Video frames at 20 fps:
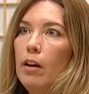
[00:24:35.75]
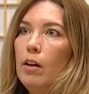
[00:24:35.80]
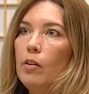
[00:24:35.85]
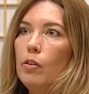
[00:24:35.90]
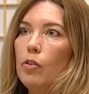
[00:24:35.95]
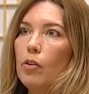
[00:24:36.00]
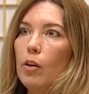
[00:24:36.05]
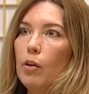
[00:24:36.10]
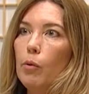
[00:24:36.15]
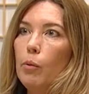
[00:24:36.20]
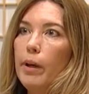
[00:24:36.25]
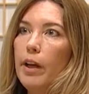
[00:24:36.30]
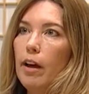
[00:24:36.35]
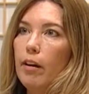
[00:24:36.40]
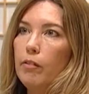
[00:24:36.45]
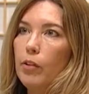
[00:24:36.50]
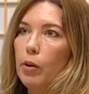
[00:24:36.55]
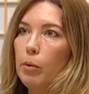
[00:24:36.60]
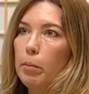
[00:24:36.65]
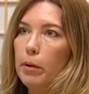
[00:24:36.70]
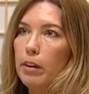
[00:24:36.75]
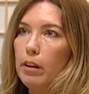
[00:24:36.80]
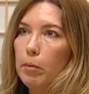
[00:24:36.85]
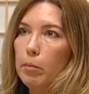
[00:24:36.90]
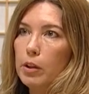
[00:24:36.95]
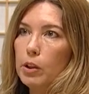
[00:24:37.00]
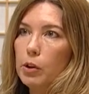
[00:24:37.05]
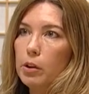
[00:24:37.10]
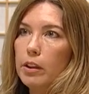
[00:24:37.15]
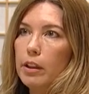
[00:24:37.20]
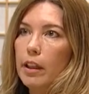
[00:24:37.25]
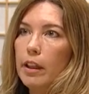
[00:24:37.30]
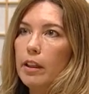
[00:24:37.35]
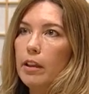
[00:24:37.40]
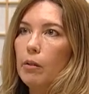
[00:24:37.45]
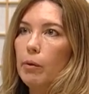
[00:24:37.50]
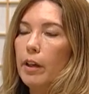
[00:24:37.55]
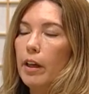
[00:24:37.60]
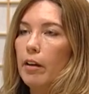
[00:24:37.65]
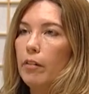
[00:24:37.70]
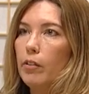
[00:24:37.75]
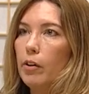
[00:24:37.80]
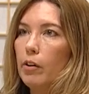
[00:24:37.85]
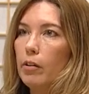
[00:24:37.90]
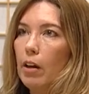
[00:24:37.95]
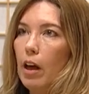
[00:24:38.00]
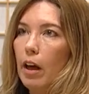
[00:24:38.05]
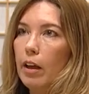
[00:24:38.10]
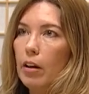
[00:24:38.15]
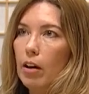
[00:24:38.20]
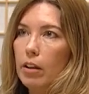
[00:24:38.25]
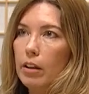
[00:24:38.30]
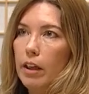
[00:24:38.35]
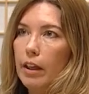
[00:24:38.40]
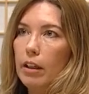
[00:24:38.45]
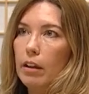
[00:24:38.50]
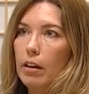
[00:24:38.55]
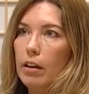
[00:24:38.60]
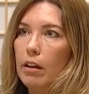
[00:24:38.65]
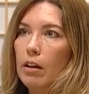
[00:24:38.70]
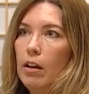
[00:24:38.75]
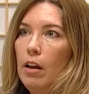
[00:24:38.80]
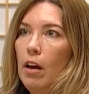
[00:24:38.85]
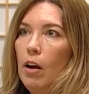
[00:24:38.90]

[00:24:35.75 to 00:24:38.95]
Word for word: So we have new bathymetry data, we have new LIDAR data,